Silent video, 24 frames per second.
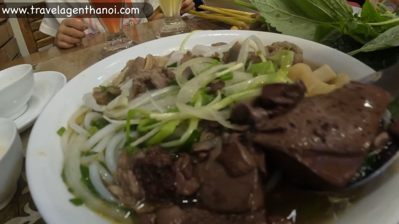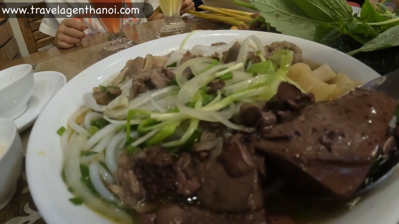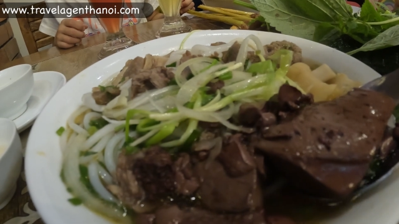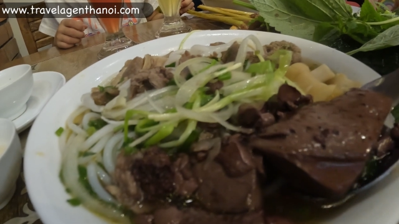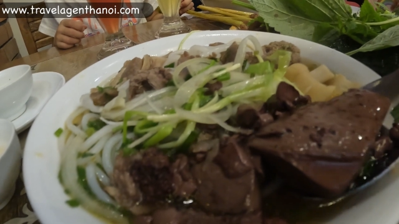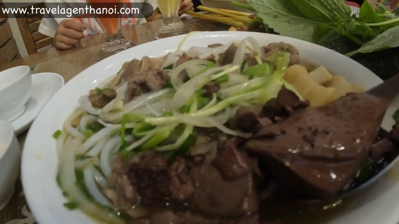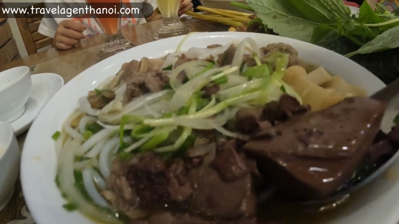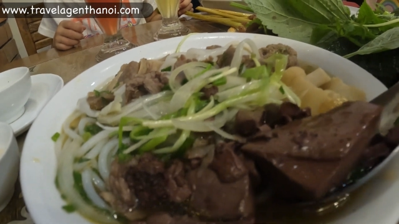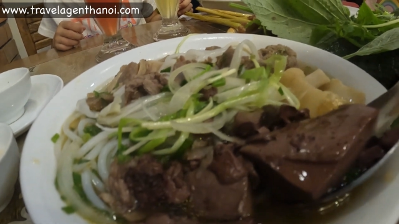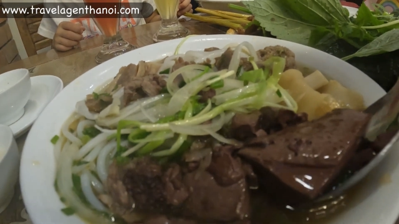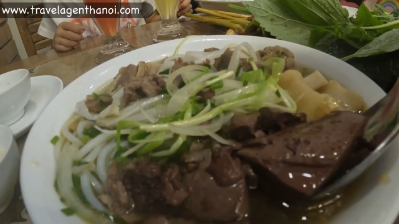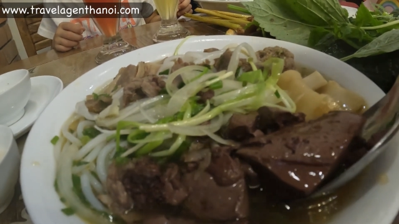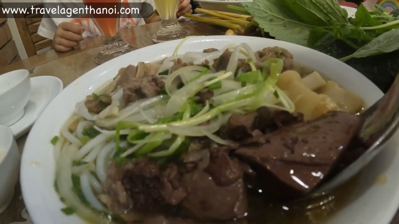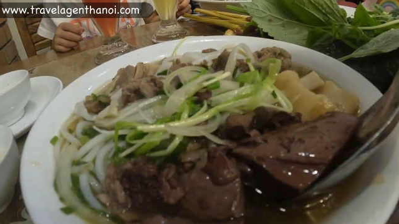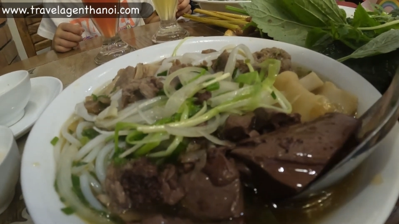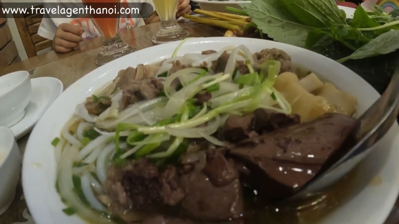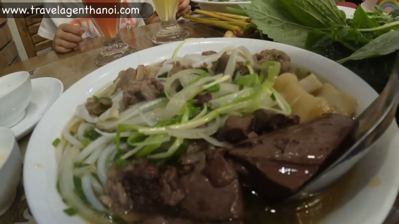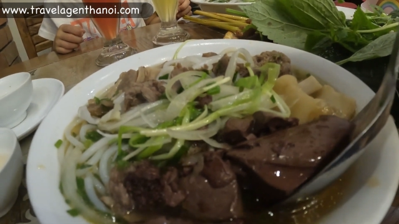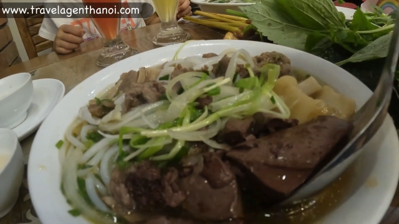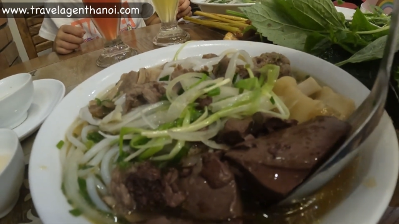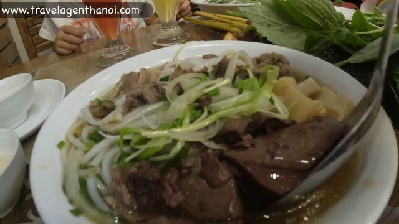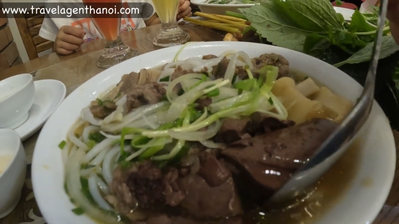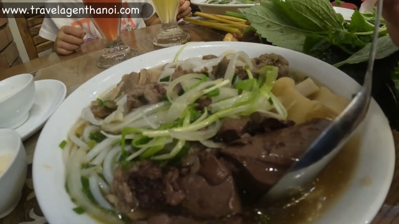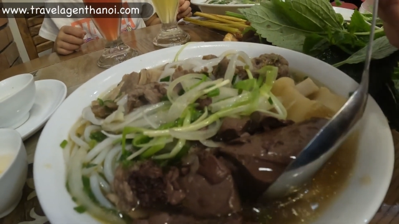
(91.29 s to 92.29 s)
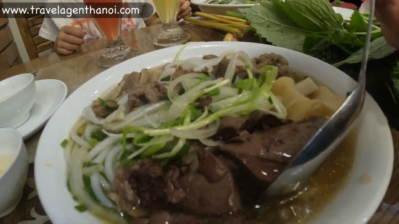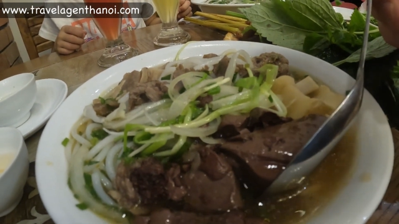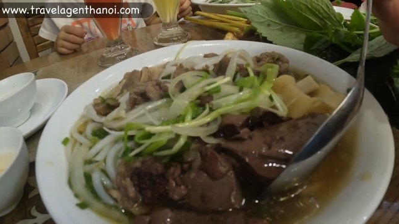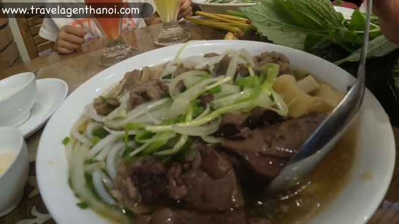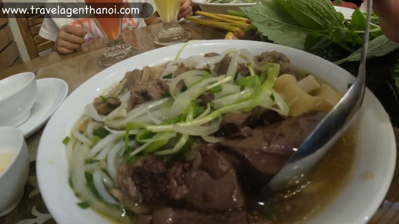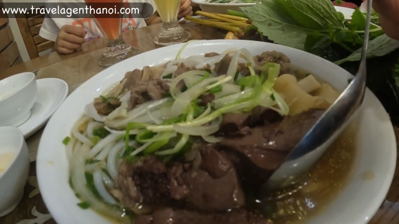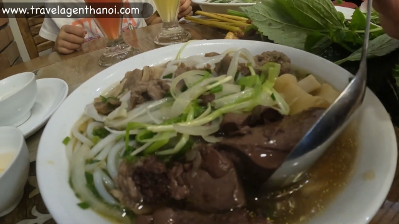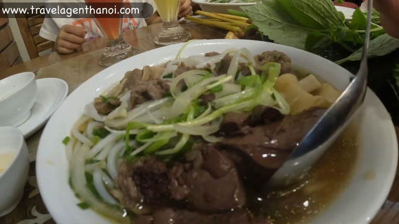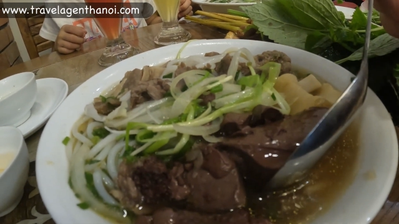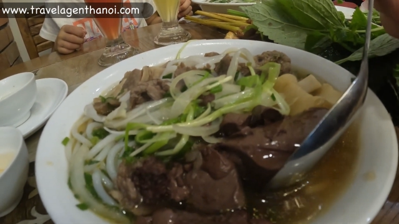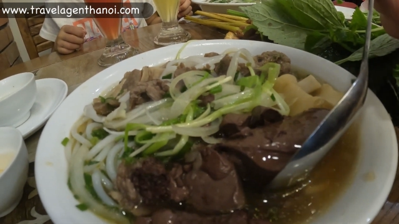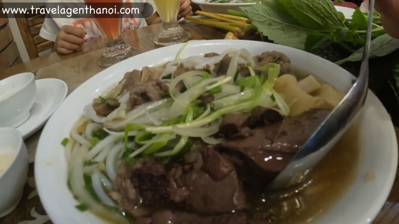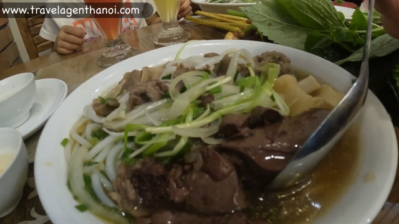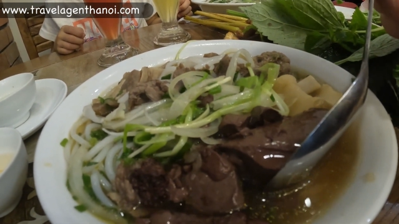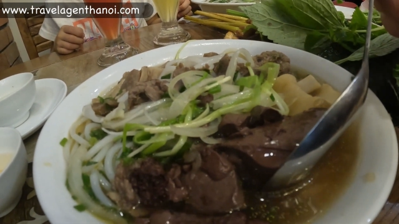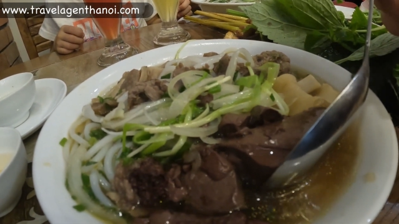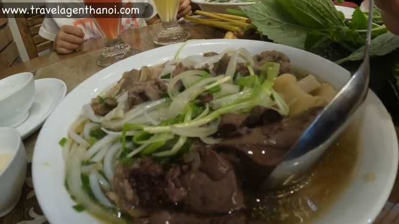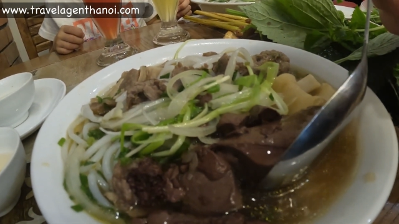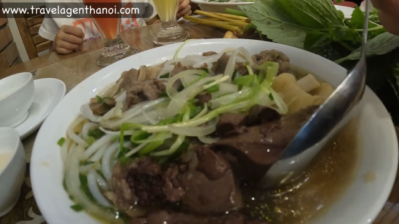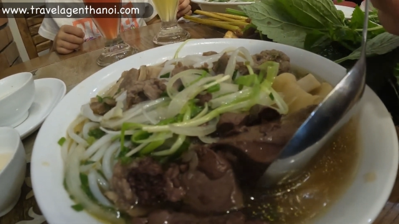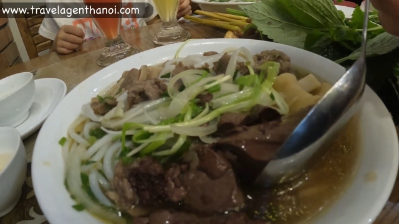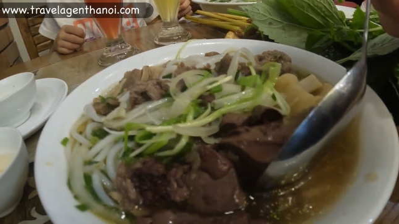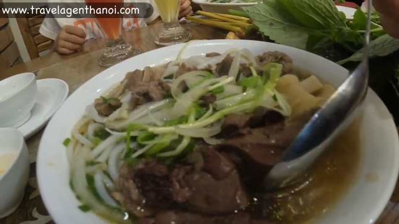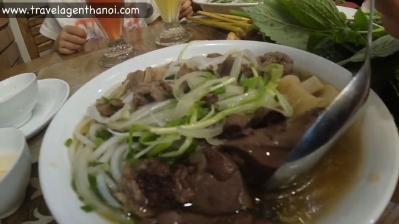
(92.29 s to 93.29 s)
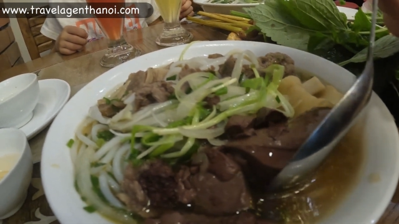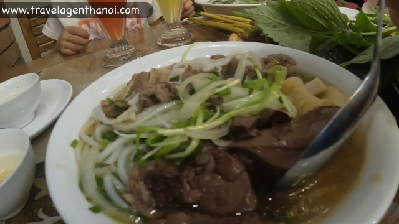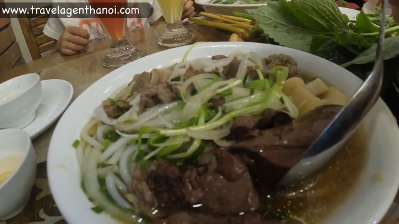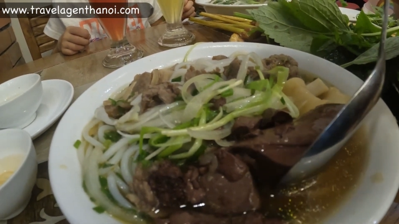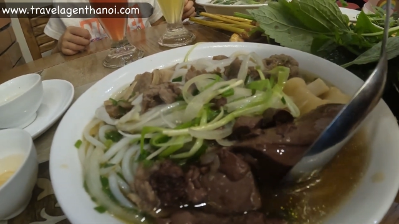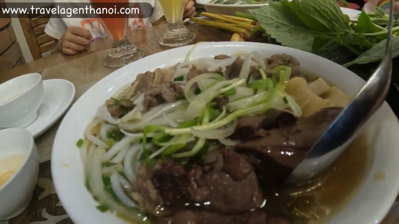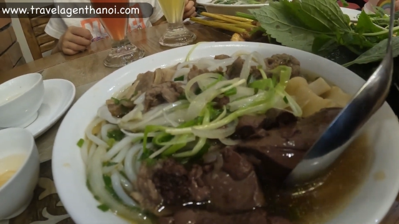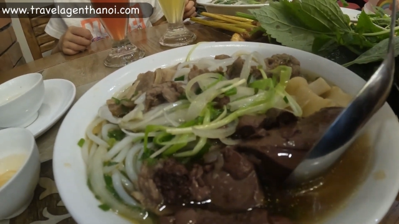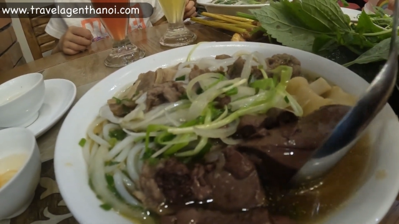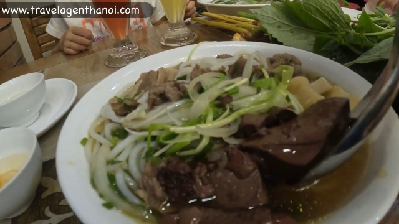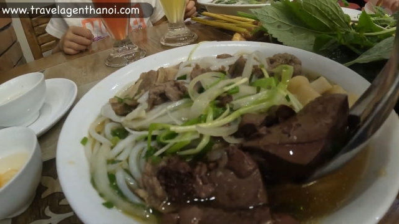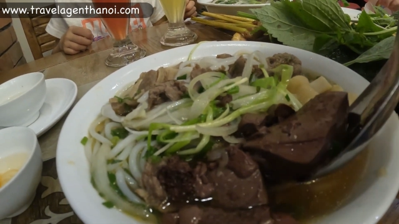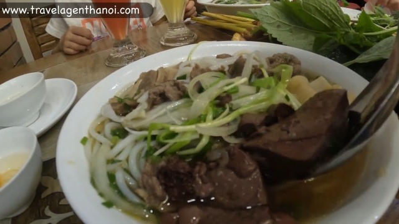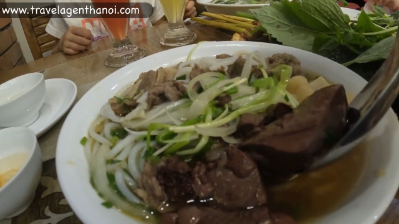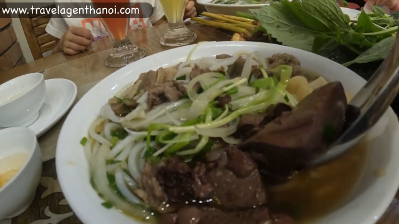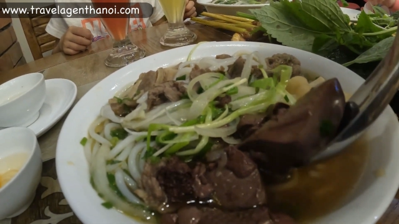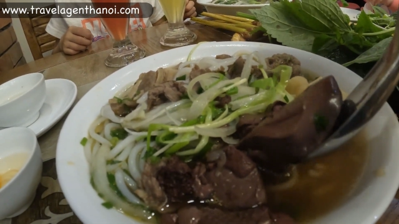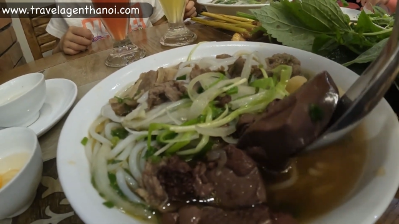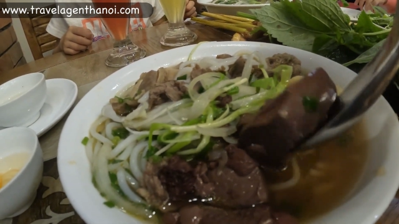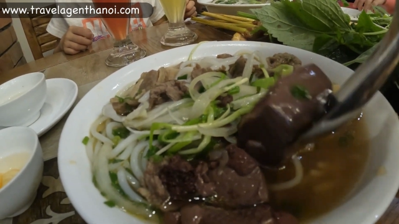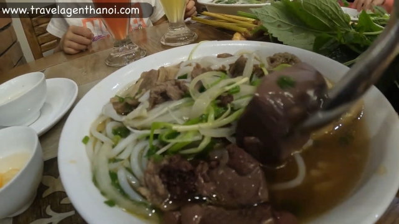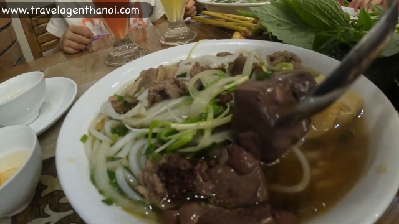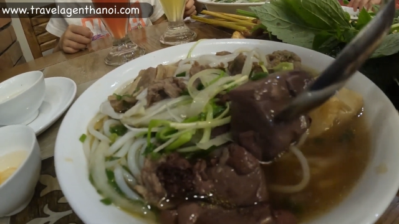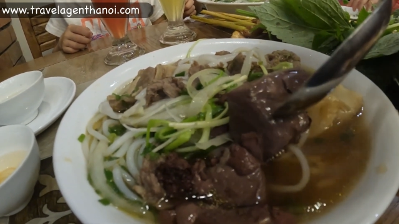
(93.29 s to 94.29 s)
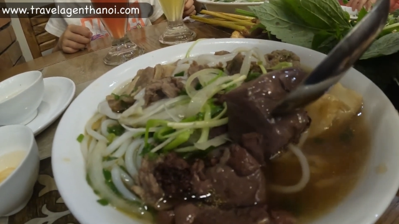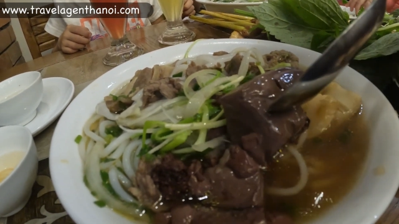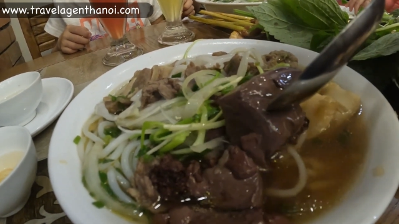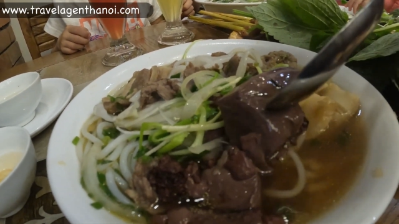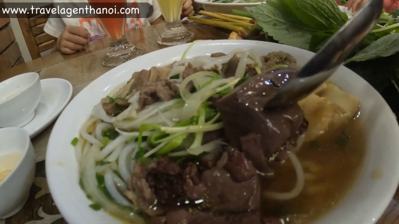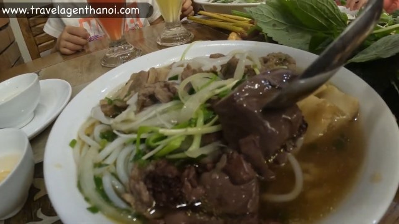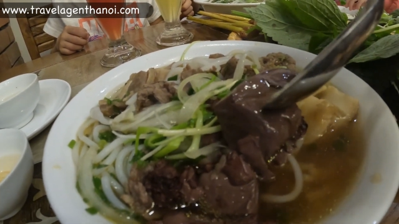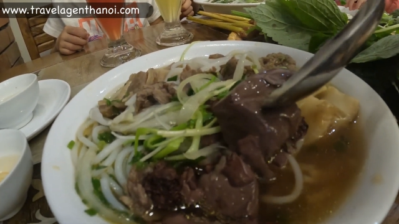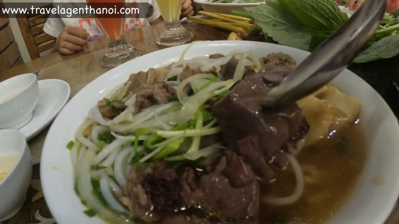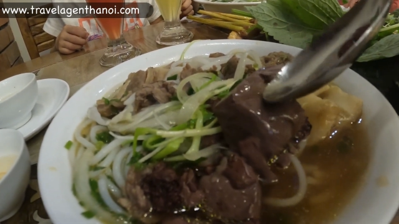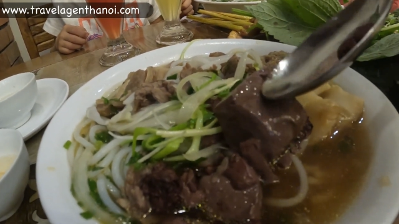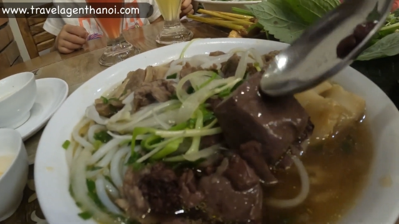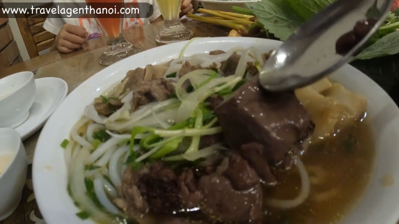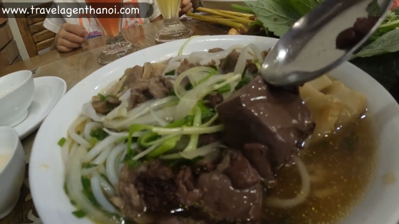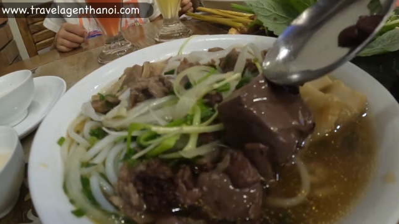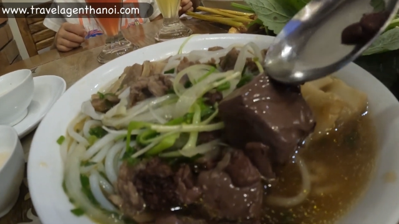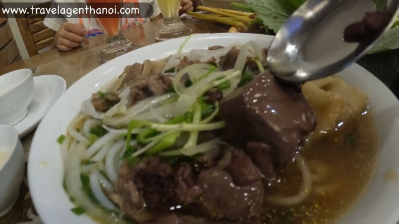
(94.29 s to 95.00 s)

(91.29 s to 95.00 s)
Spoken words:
Nobody's mouth can be seen.